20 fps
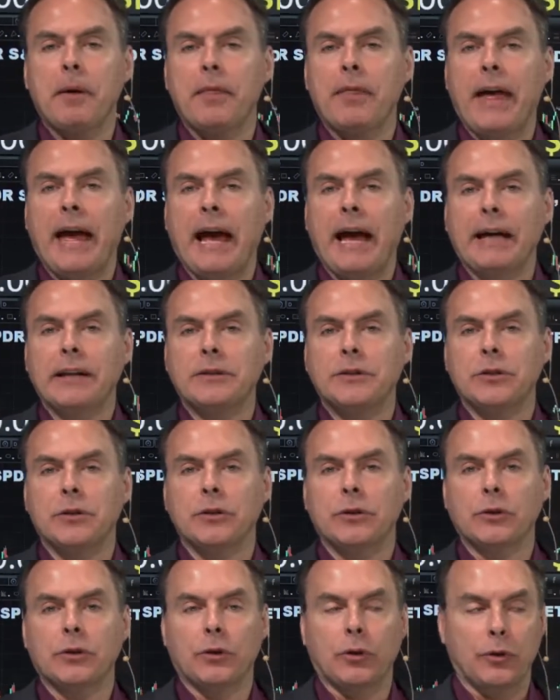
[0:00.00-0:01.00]
that,
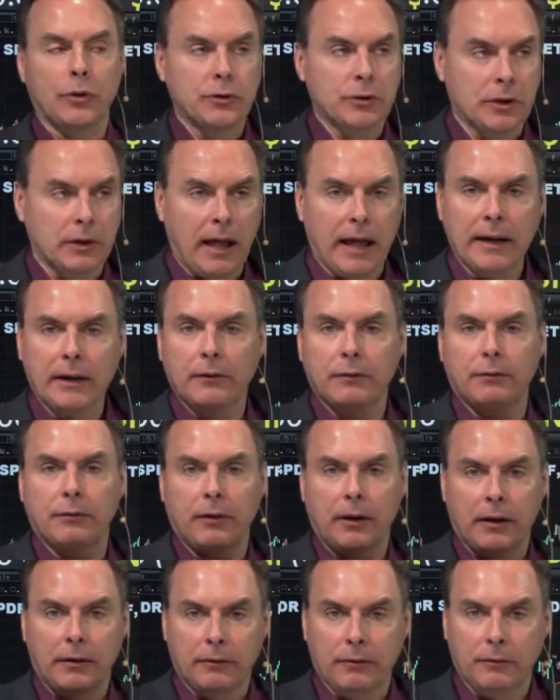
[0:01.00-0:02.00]
you know, there's a lot
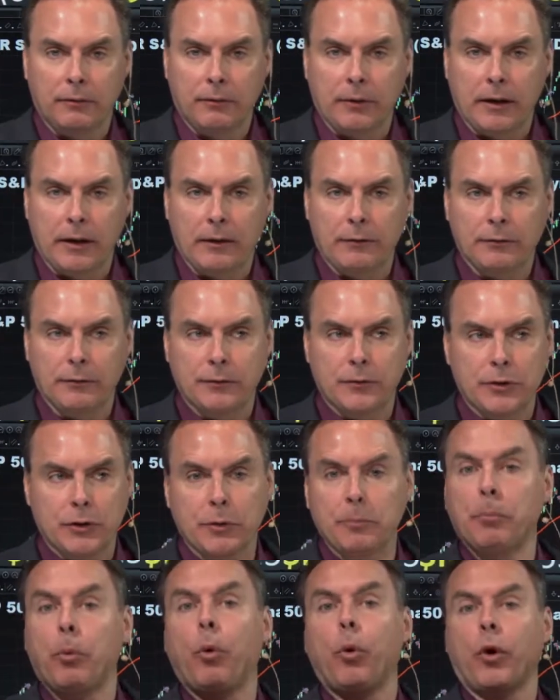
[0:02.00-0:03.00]
of
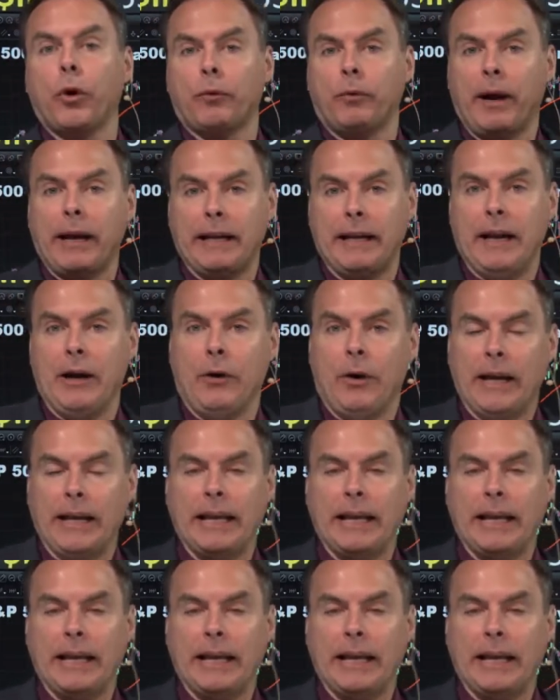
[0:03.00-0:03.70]
support right now,